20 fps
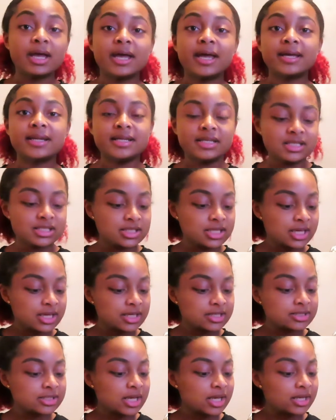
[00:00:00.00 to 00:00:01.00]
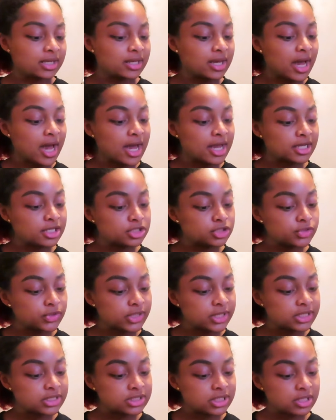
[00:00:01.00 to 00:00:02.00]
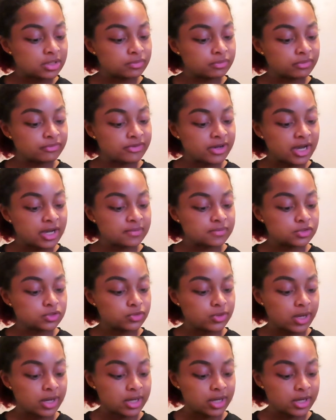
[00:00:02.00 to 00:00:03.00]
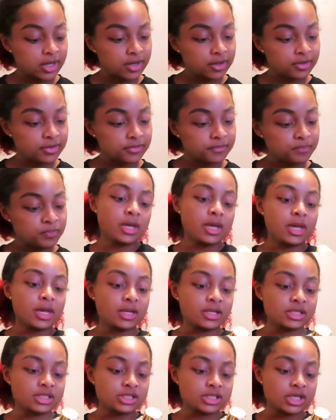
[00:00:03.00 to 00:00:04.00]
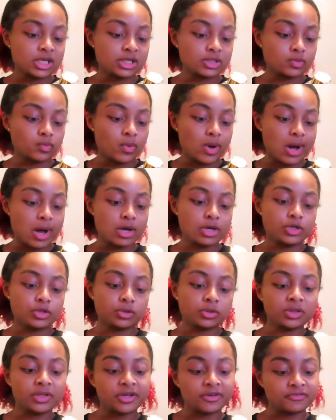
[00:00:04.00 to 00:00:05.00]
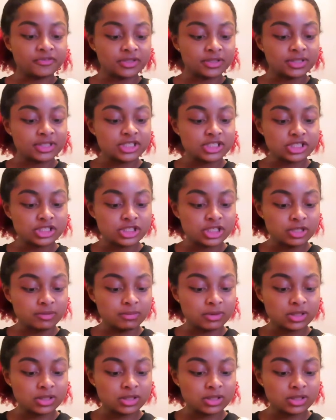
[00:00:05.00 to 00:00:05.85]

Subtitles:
And it says that it hydrates and revives dry hair. And it says, while you'll love it, this deep